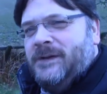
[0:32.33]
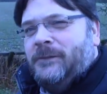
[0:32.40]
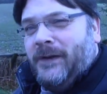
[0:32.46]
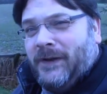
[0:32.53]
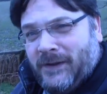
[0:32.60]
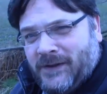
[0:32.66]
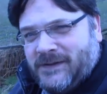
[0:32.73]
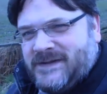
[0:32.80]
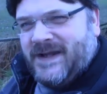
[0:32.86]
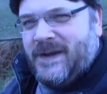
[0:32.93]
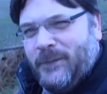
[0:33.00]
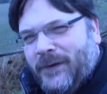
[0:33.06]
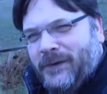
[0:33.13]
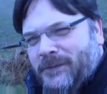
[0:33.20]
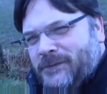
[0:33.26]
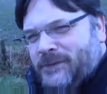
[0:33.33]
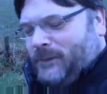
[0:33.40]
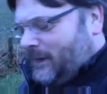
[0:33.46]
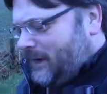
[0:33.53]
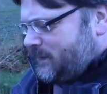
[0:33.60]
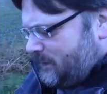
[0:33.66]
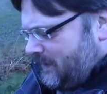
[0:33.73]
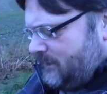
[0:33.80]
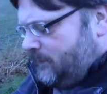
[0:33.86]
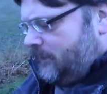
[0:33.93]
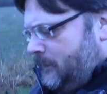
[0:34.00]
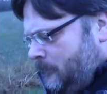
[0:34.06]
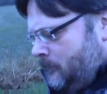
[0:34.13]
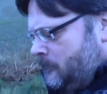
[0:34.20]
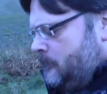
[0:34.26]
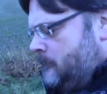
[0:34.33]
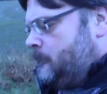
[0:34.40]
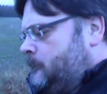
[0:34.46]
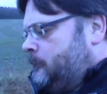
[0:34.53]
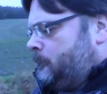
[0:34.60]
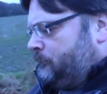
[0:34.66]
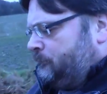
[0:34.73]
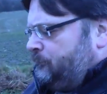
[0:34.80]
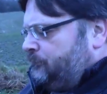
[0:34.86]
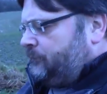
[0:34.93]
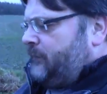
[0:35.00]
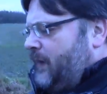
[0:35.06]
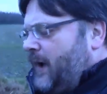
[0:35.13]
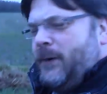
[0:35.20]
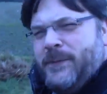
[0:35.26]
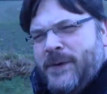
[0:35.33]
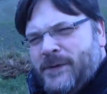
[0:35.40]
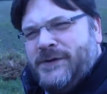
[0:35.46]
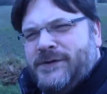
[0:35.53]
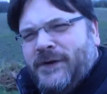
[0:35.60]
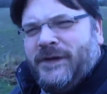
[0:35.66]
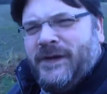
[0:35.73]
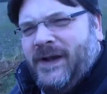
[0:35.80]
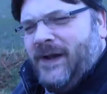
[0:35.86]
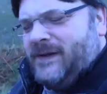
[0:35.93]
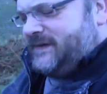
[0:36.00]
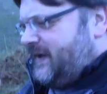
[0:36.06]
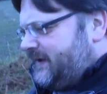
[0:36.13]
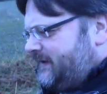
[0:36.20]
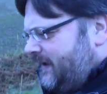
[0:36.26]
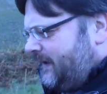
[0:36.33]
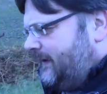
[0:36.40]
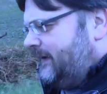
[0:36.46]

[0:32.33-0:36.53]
and I'd like to say welcome to all those people. Hope you enjoy the content,